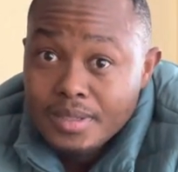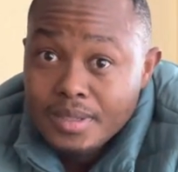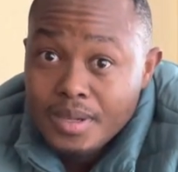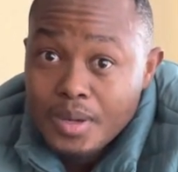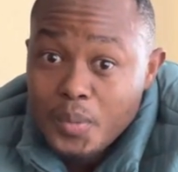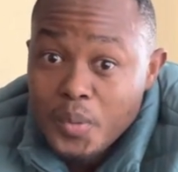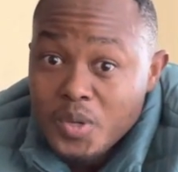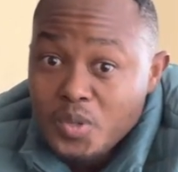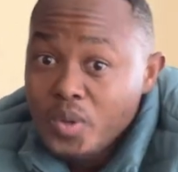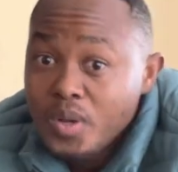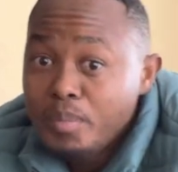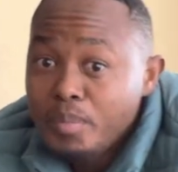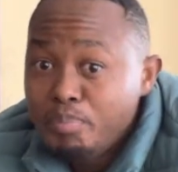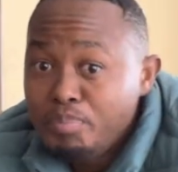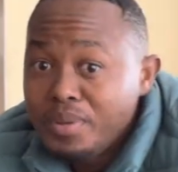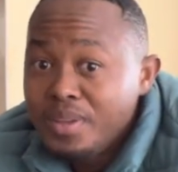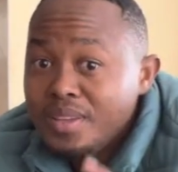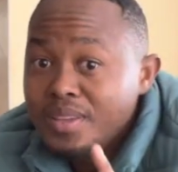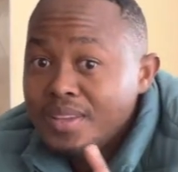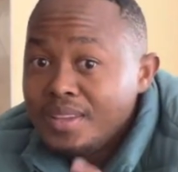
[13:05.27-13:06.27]
which will
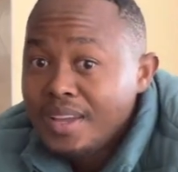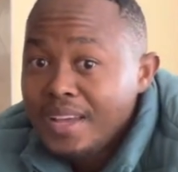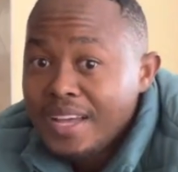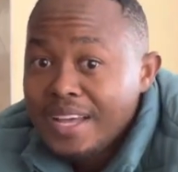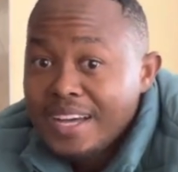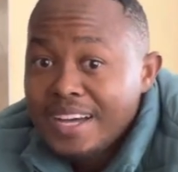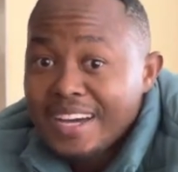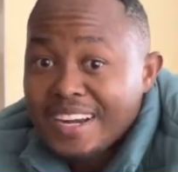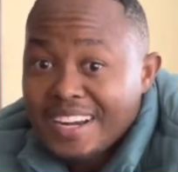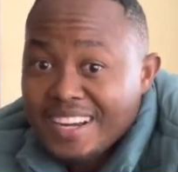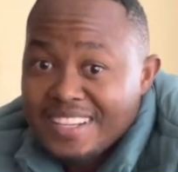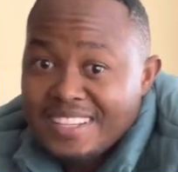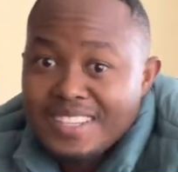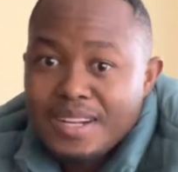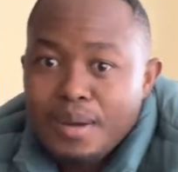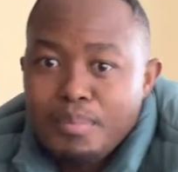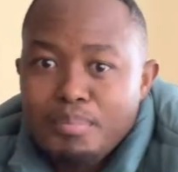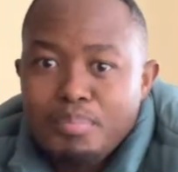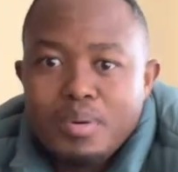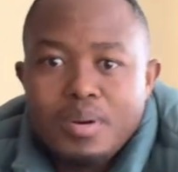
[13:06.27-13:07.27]
be
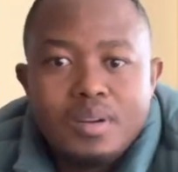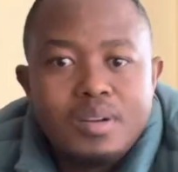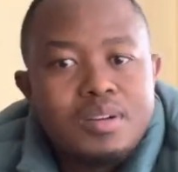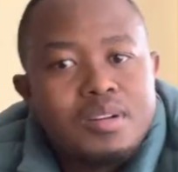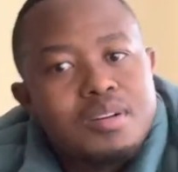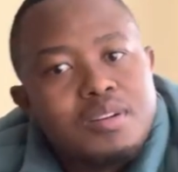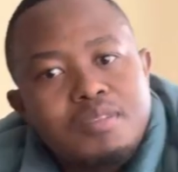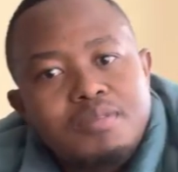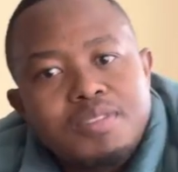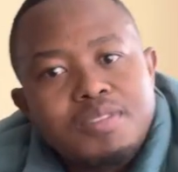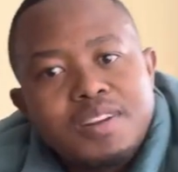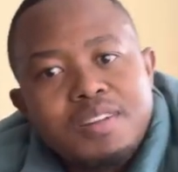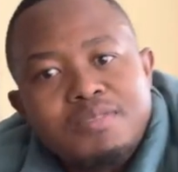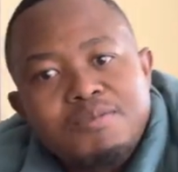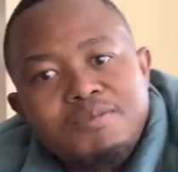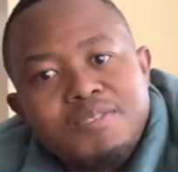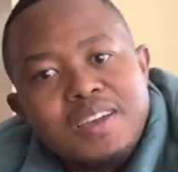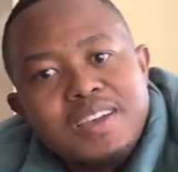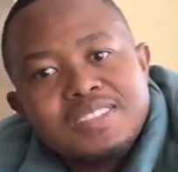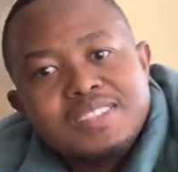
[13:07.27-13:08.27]
reasonable for the
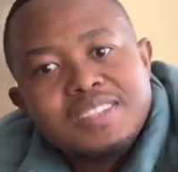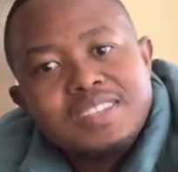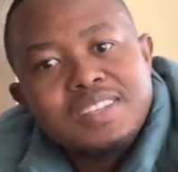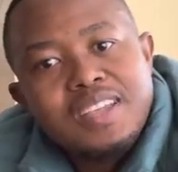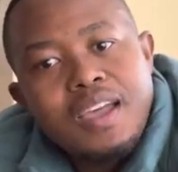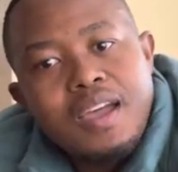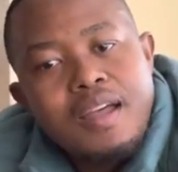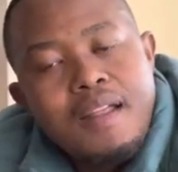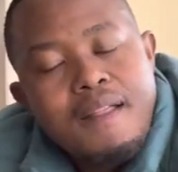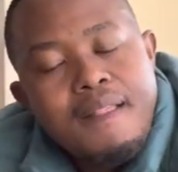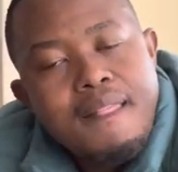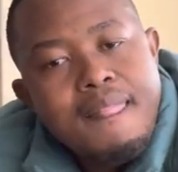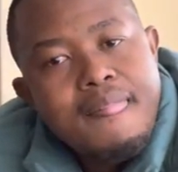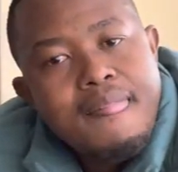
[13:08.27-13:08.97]
first year.